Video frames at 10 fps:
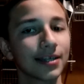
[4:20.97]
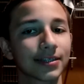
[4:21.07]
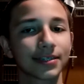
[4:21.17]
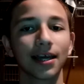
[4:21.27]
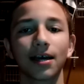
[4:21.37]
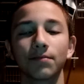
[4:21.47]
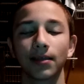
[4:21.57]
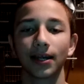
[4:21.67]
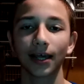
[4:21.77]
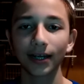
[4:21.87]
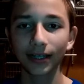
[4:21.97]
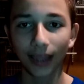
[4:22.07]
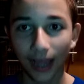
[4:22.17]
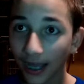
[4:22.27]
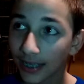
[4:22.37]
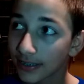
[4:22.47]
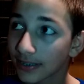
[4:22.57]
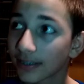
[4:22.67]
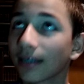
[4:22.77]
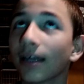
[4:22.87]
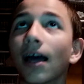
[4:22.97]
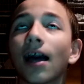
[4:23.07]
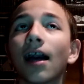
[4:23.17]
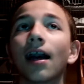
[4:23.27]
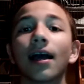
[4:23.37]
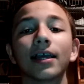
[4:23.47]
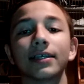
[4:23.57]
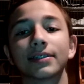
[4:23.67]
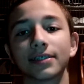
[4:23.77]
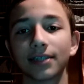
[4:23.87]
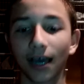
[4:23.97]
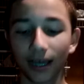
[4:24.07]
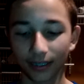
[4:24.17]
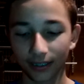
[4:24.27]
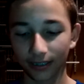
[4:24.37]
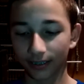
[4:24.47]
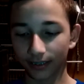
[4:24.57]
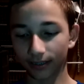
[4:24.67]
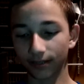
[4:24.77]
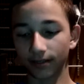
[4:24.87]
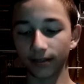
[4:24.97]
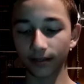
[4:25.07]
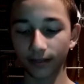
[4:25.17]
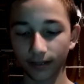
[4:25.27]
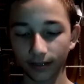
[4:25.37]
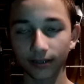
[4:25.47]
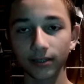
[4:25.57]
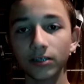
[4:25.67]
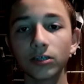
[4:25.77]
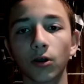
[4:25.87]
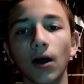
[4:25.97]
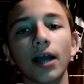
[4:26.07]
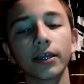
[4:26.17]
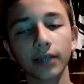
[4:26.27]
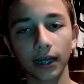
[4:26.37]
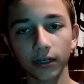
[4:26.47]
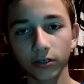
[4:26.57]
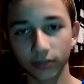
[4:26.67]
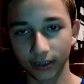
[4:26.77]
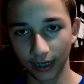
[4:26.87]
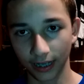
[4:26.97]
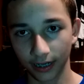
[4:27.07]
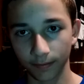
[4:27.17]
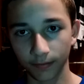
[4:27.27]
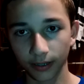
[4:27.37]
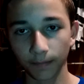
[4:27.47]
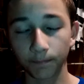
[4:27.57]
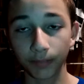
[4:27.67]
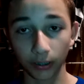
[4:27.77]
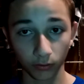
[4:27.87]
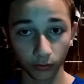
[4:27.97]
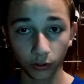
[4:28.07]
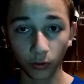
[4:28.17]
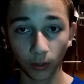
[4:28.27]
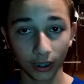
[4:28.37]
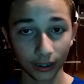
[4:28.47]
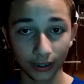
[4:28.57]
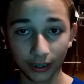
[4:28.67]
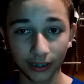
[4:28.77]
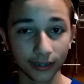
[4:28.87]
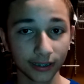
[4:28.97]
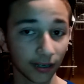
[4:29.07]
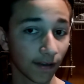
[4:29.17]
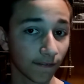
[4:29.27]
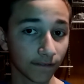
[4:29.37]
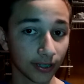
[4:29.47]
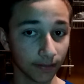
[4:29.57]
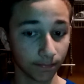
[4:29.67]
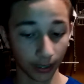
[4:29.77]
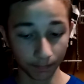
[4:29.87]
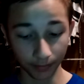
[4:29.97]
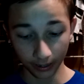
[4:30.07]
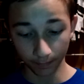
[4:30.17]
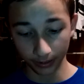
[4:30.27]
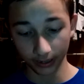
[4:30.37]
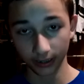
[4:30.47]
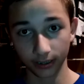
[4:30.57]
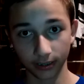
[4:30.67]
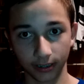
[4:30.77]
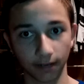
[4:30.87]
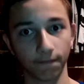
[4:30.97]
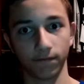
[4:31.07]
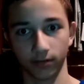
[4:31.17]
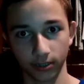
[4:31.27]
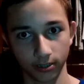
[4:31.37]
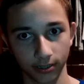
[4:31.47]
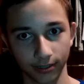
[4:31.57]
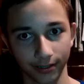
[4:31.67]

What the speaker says: It's not made out of glass. It's not, you know, I understand build quality and stuff. It might be a bit different.